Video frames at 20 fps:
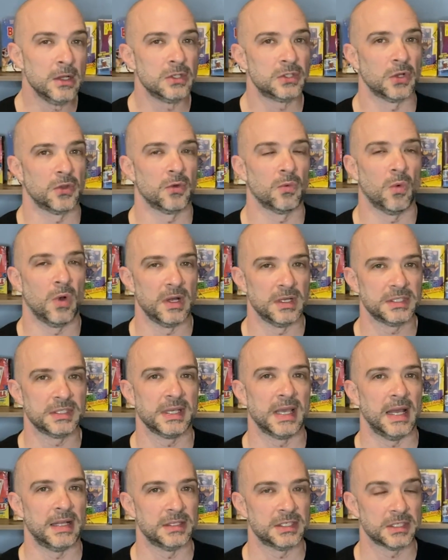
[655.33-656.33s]
So there was,
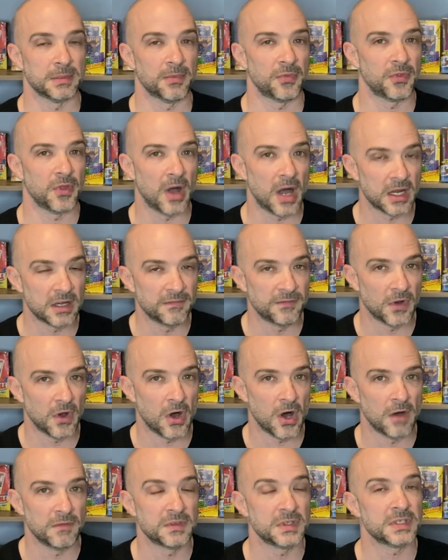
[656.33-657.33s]
again, some thought
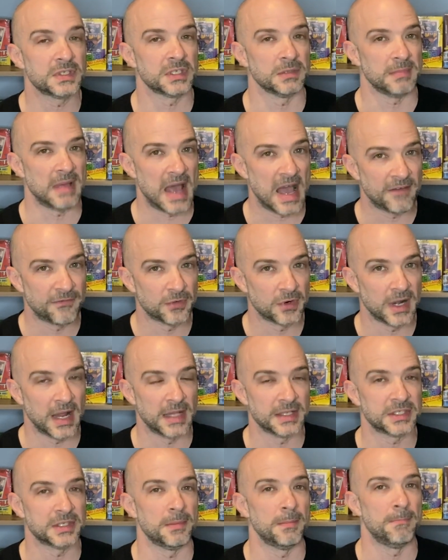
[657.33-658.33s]
involved, some effort,
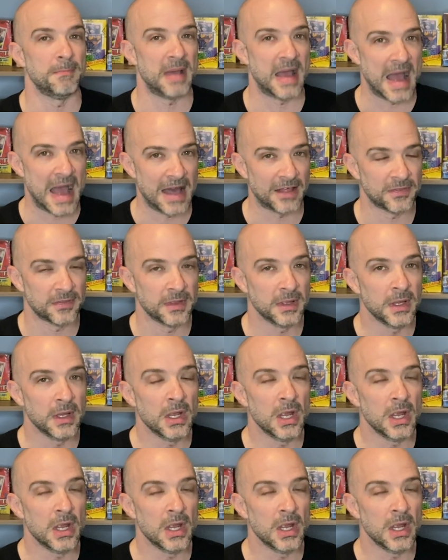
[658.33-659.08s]
and some math.